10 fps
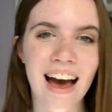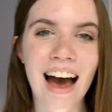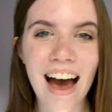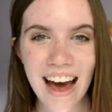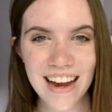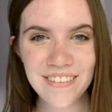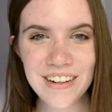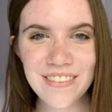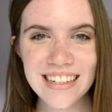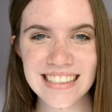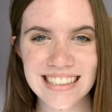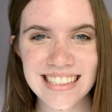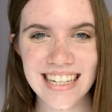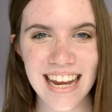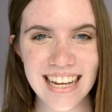Hi everyone!
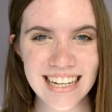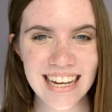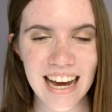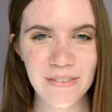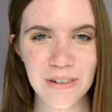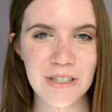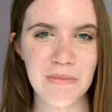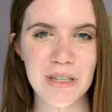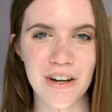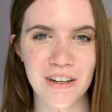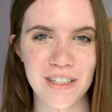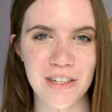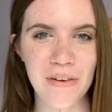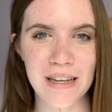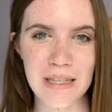Today I'm going to be talking
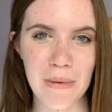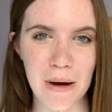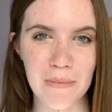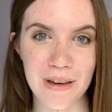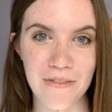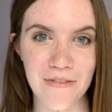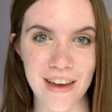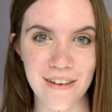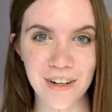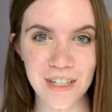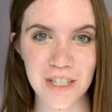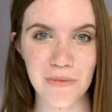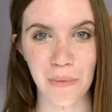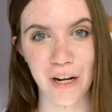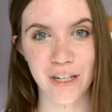to you guys about my favorite
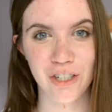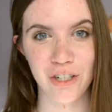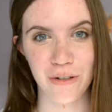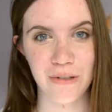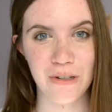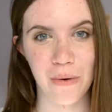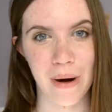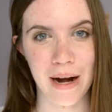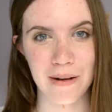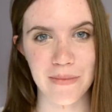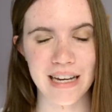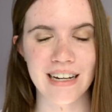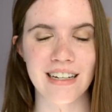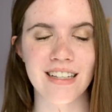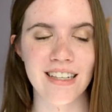spring shoes to wear
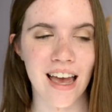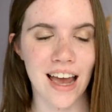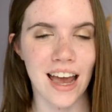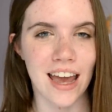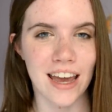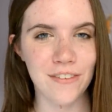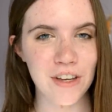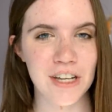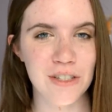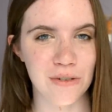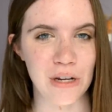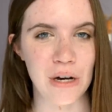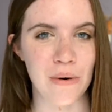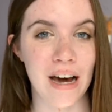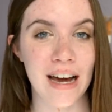because if you guys don't
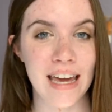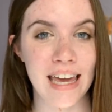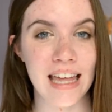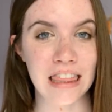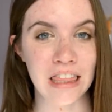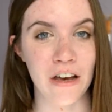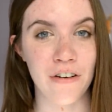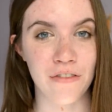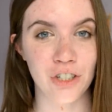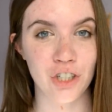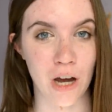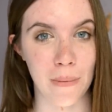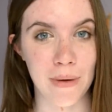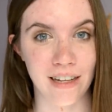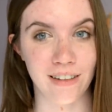know, I love
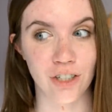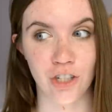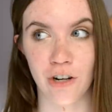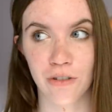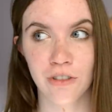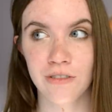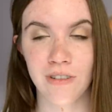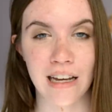shopping in general.